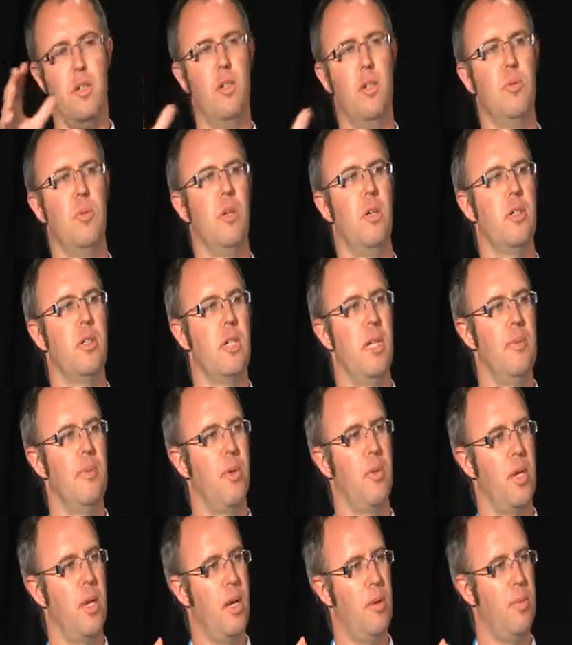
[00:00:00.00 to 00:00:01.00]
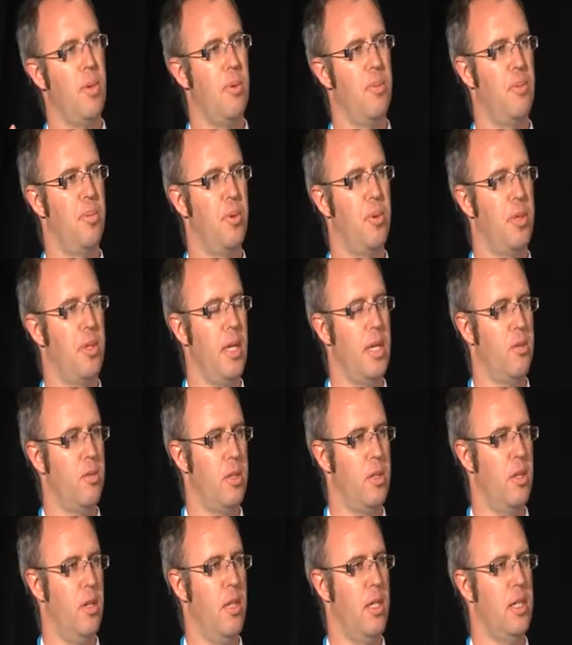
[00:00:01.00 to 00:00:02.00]
a normal hot day, but can we put that to a
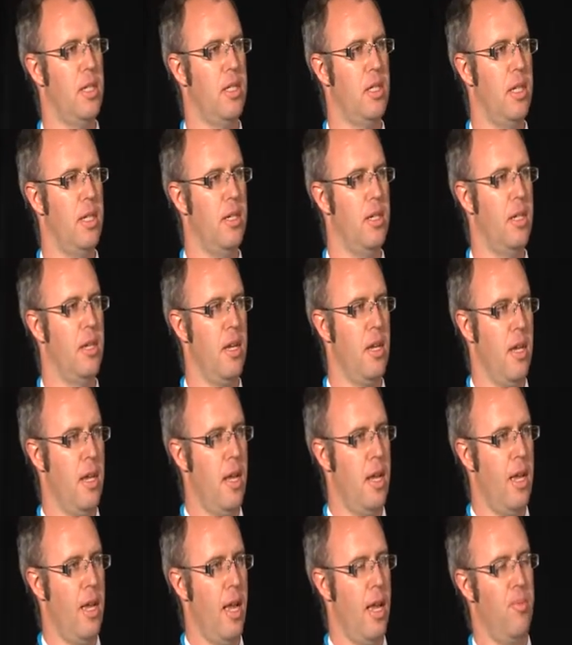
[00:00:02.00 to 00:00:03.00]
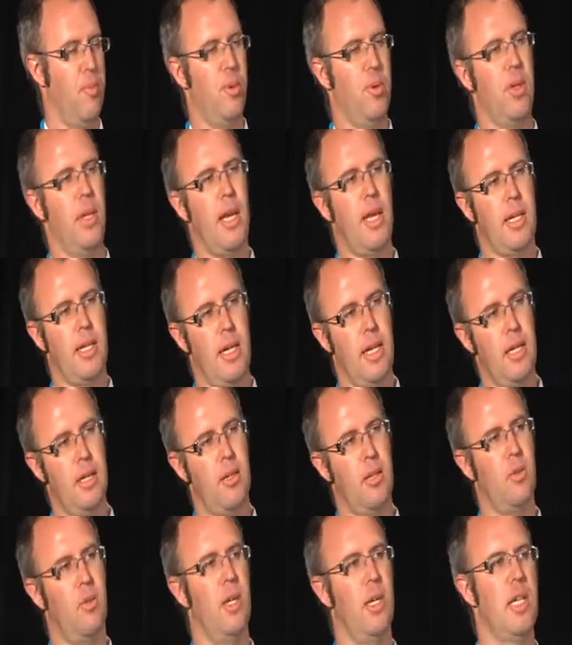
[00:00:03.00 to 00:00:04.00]
certain extent and put it again
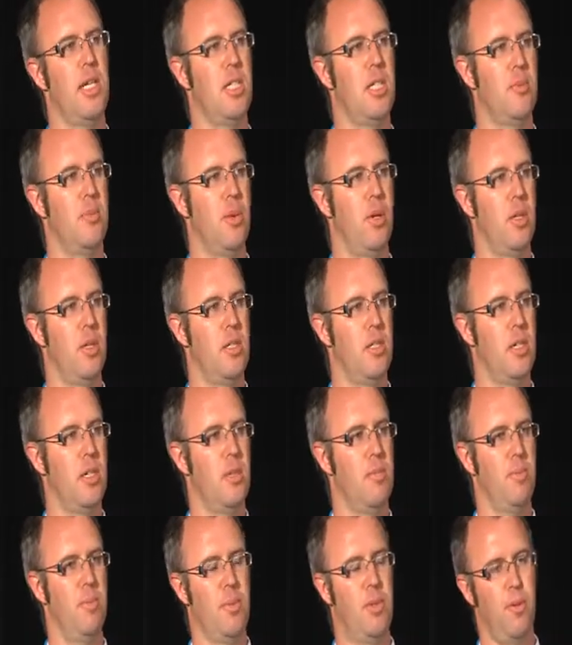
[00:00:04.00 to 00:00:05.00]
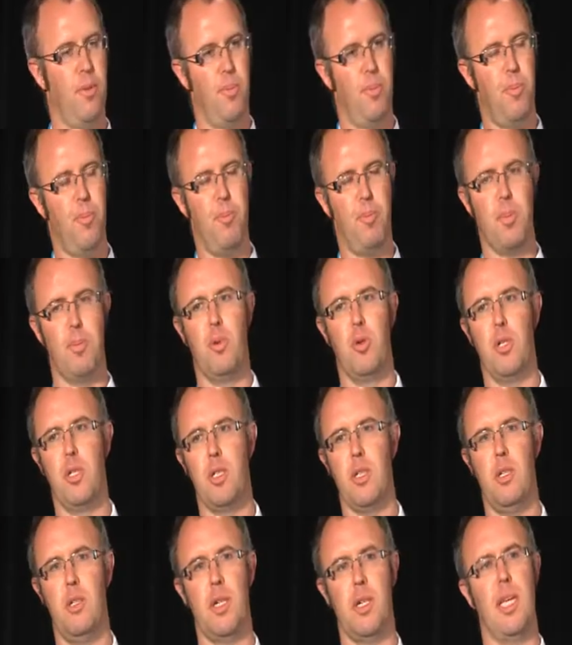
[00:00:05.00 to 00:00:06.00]
through a leaching process to push
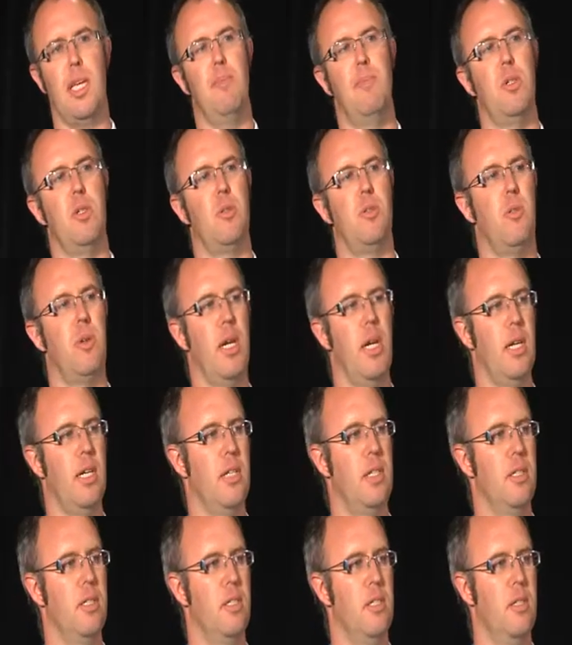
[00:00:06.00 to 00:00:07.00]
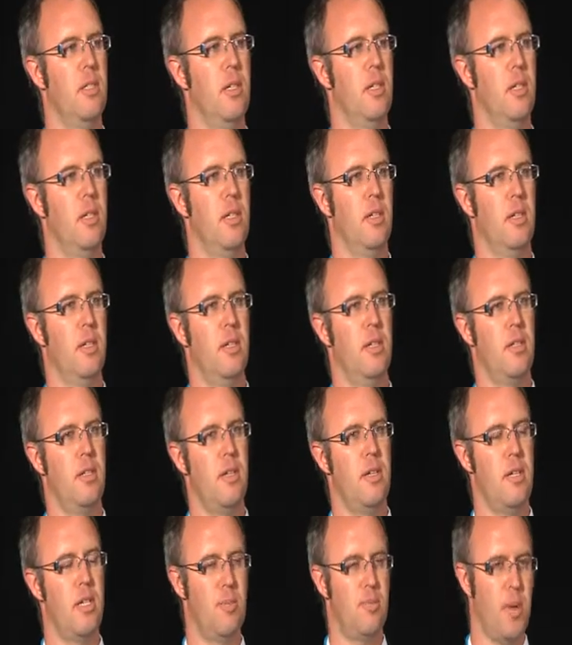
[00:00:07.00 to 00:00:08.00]
along a chemical reaction
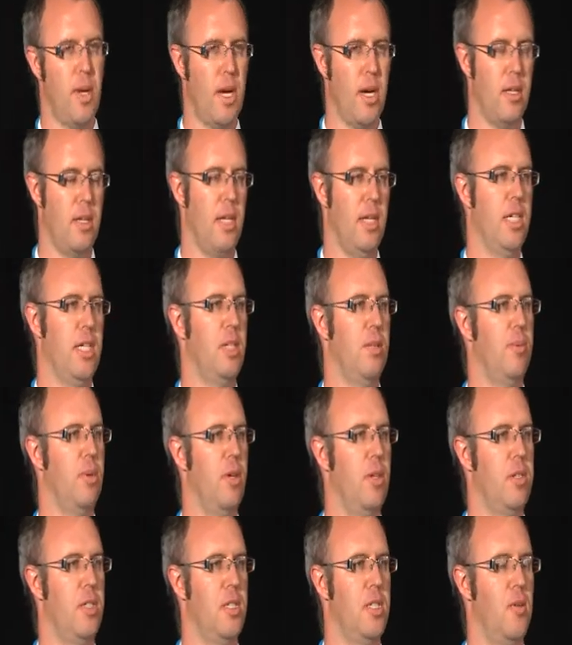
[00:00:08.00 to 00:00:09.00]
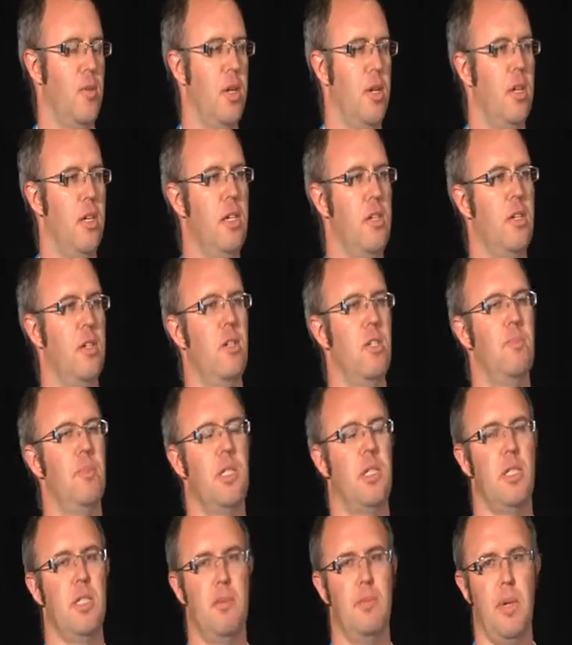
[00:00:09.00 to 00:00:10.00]
as part of the leaching process, so we don't need to use
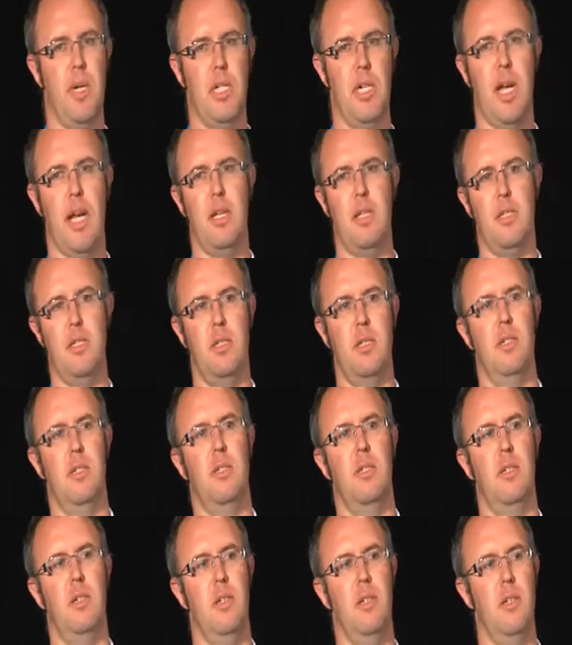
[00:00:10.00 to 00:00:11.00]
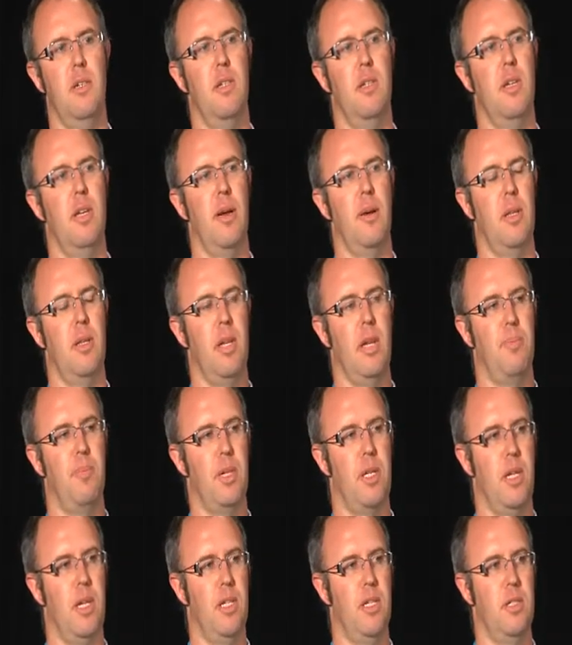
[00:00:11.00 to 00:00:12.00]
much acid in the
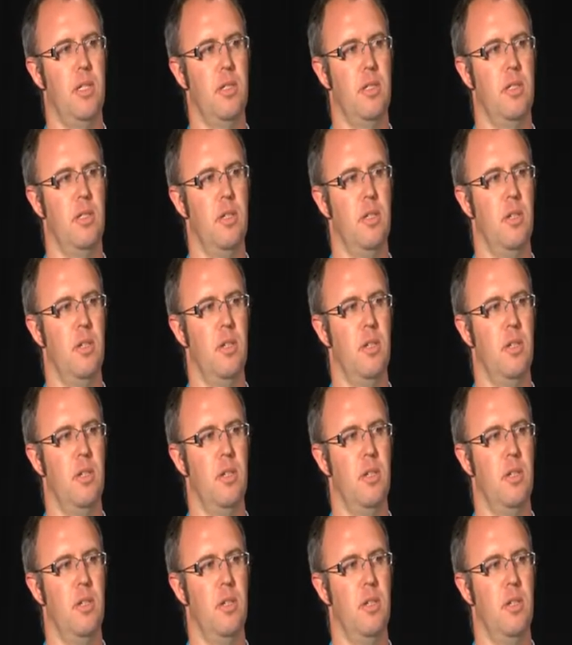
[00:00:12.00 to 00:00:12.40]
application?